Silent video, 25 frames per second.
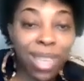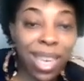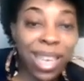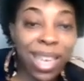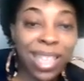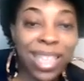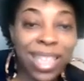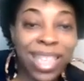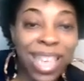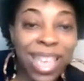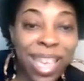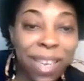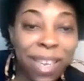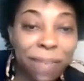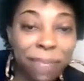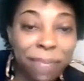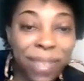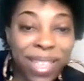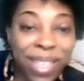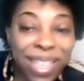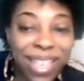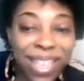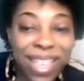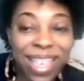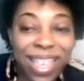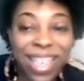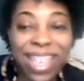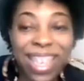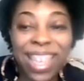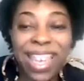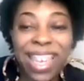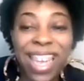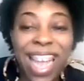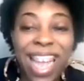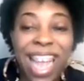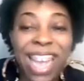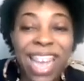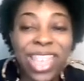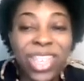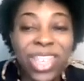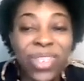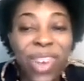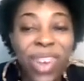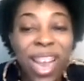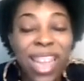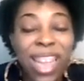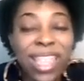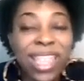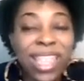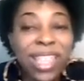attempt at
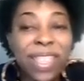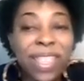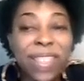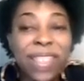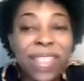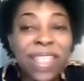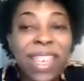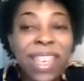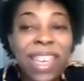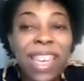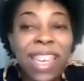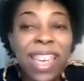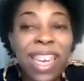trying to